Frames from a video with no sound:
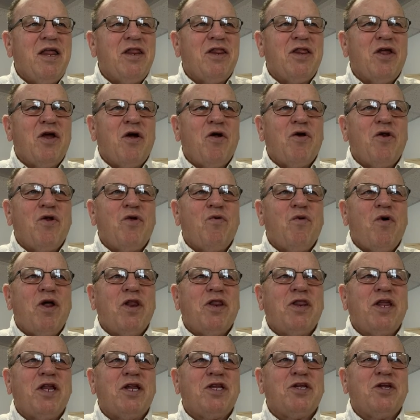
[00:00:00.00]
And the only
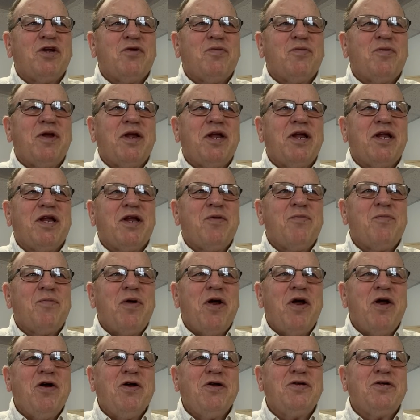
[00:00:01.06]
one that you'll be
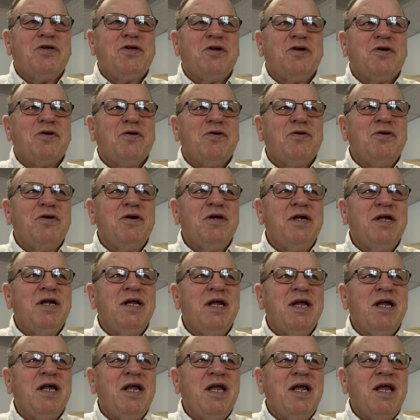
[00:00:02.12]
compared to
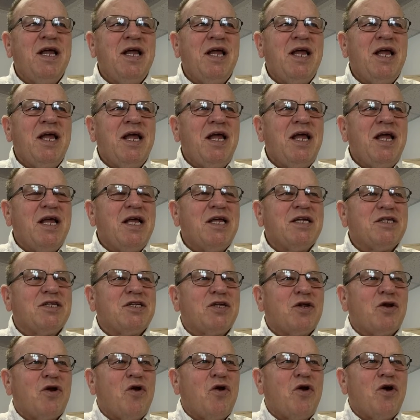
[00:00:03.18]

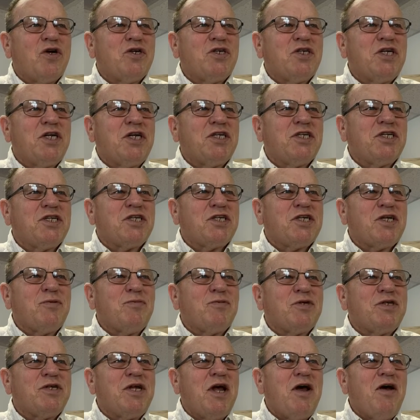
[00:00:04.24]
is the Lord Jesus
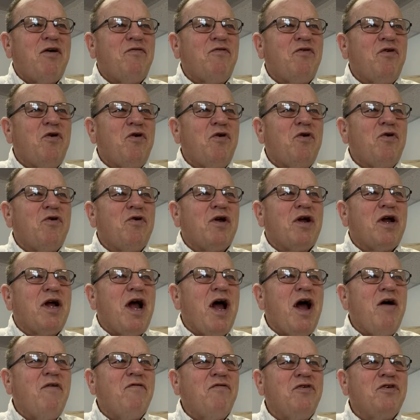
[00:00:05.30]
himself, who
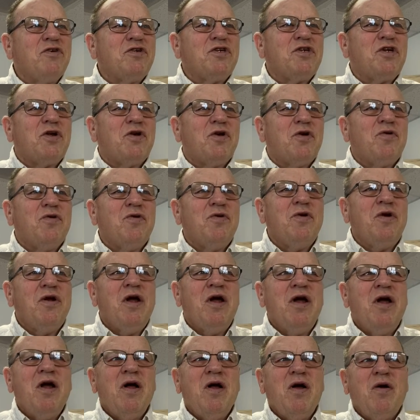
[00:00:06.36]
covers you
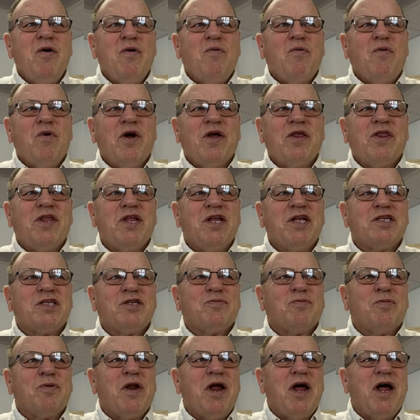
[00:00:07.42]
with
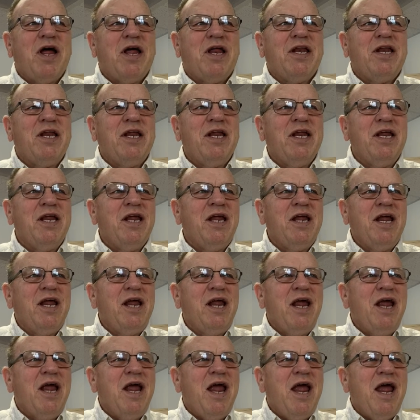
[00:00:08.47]
his blood
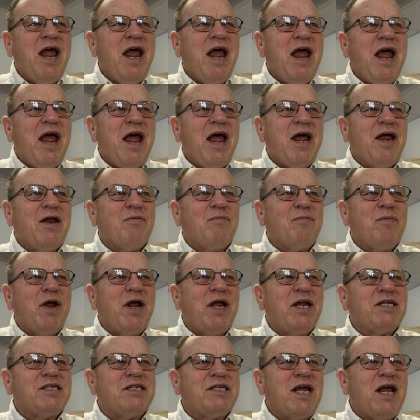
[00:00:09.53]
and
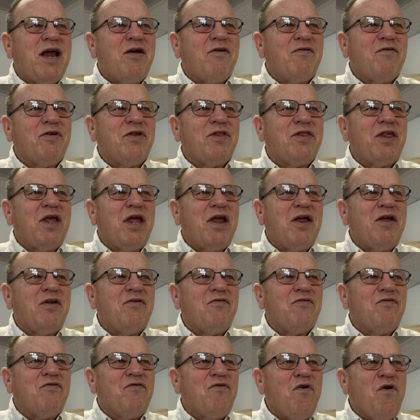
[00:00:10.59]
makes
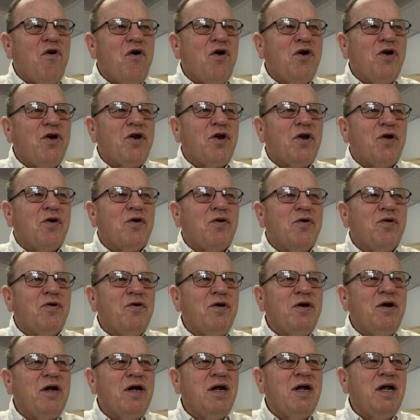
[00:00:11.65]
everything for
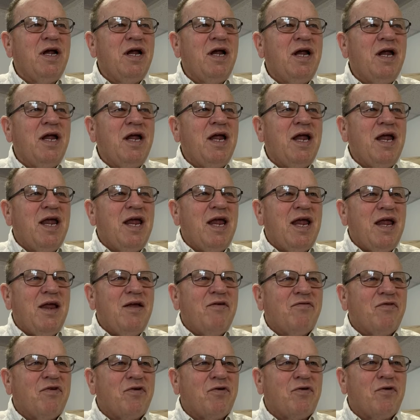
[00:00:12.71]
you
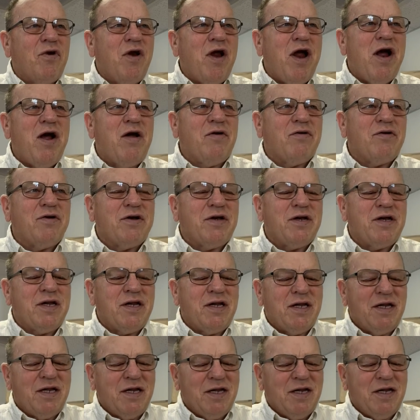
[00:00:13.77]
even ground.